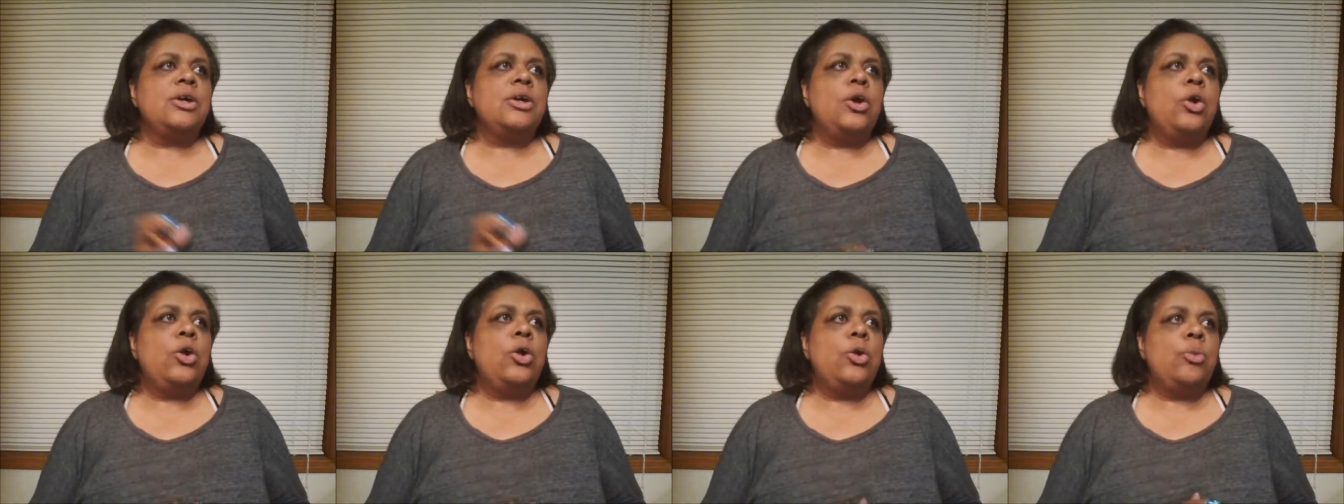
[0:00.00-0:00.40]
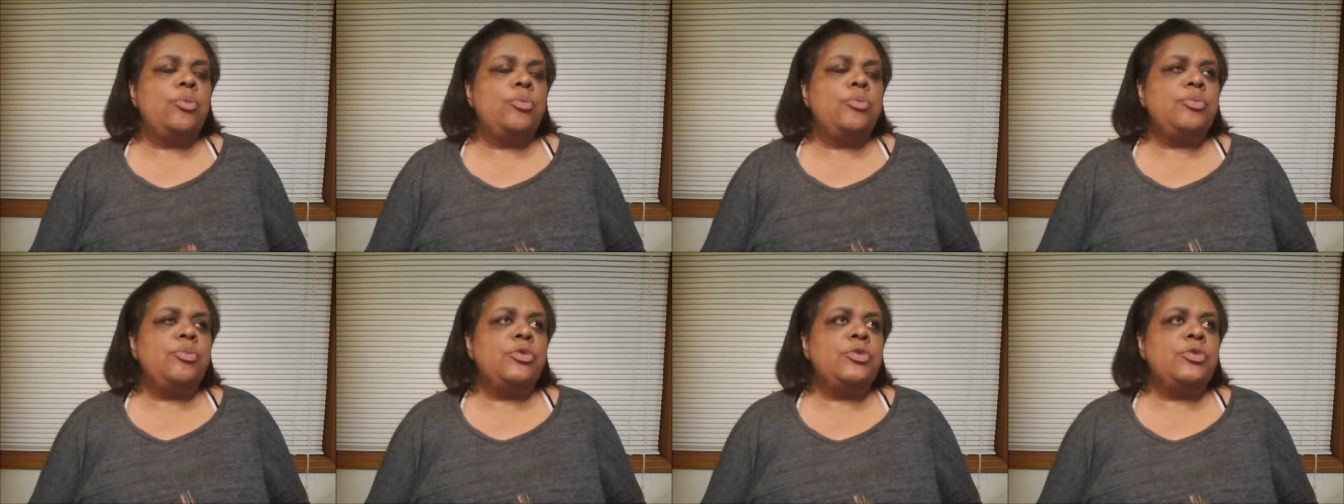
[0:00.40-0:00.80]

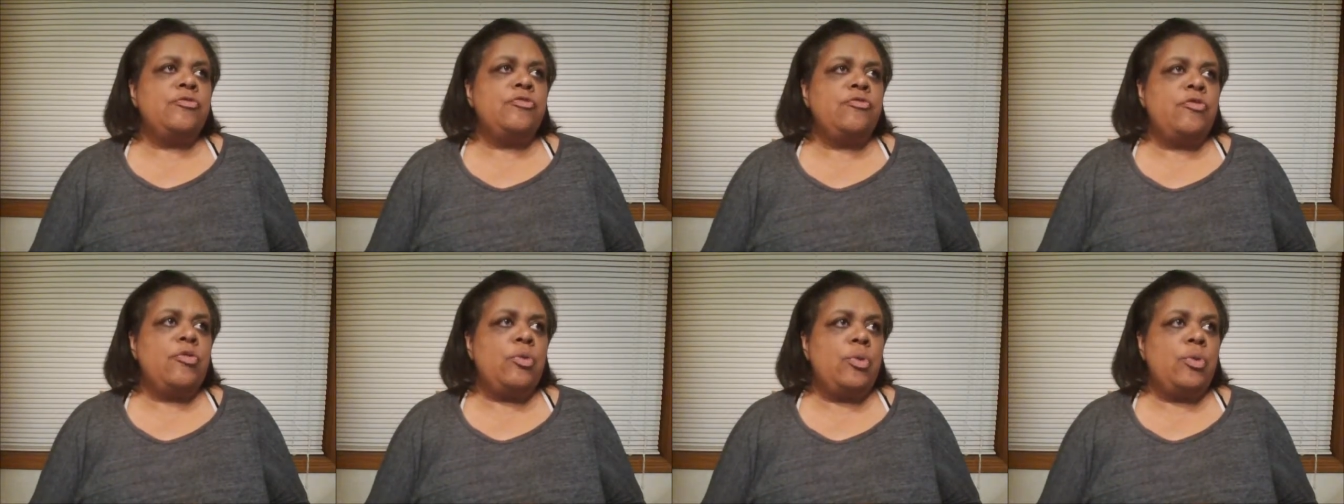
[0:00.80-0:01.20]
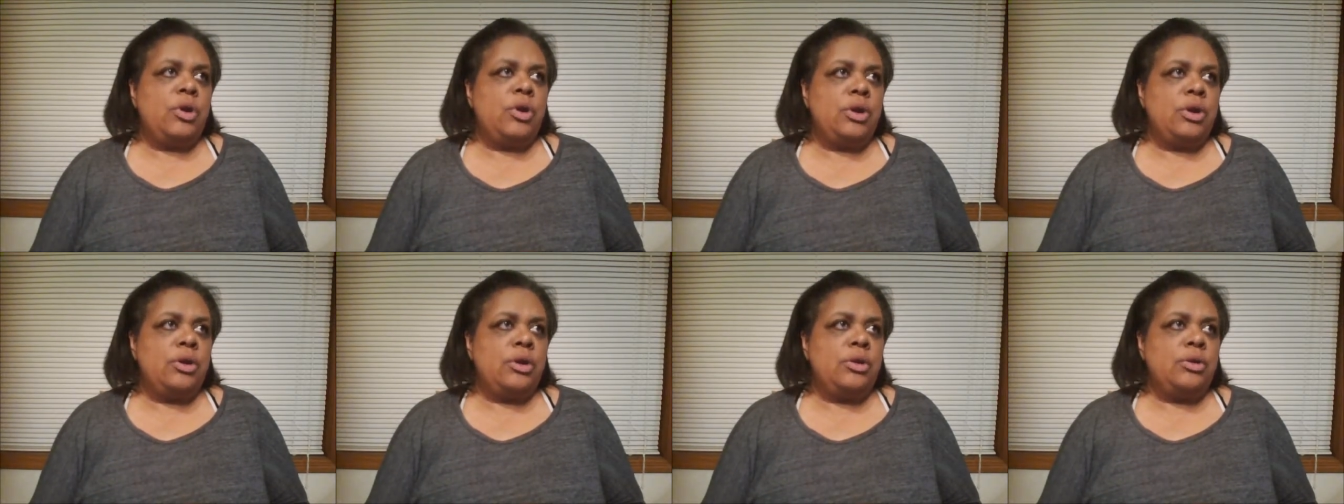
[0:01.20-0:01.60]
hoped
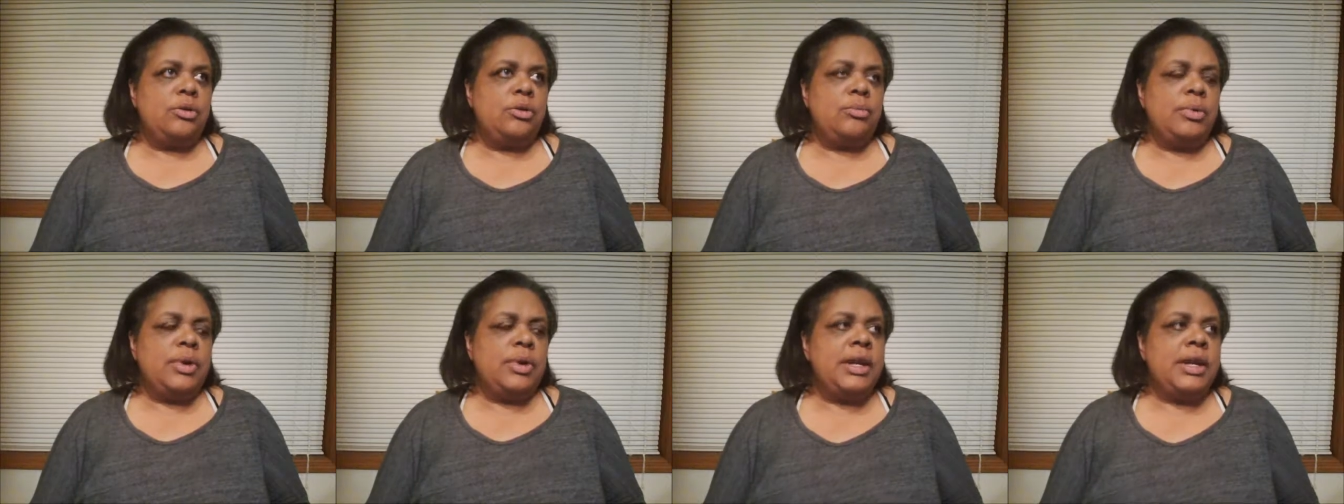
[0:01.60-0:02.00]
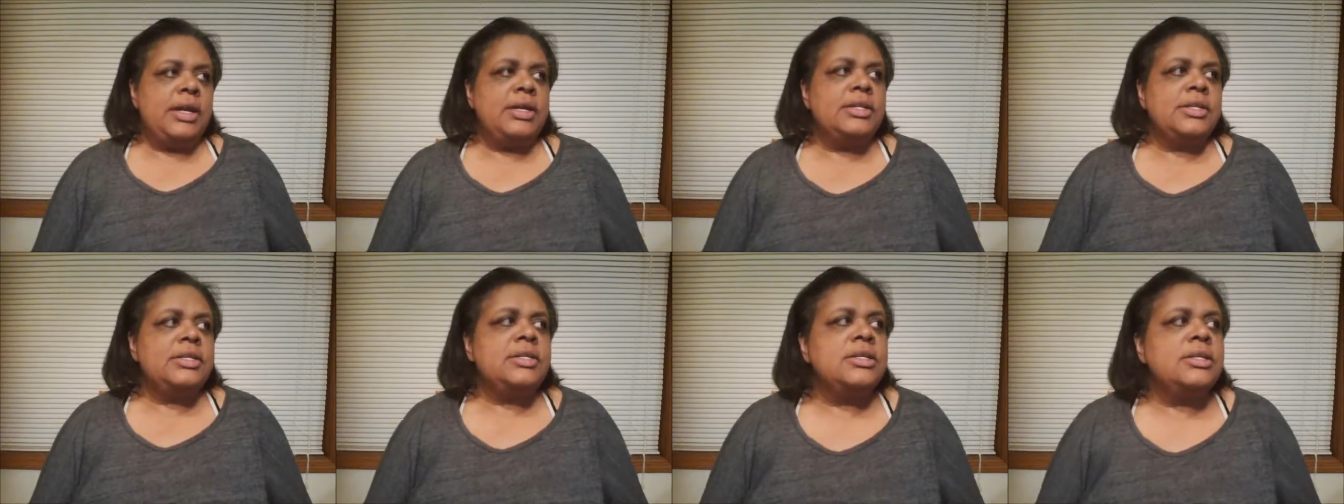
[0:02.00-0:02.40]
for,
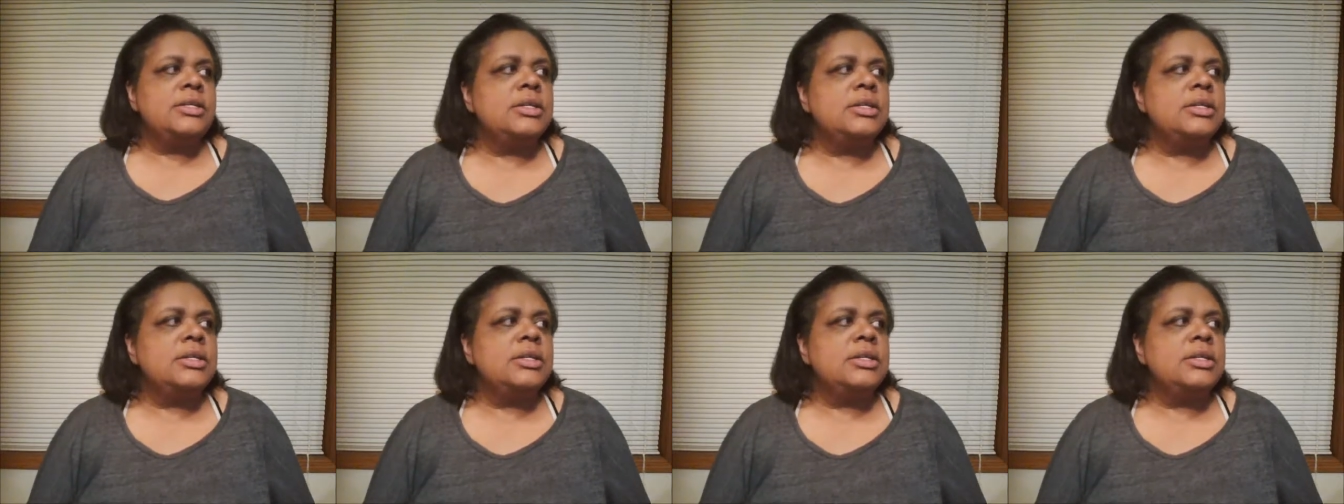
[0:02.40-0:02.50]
right?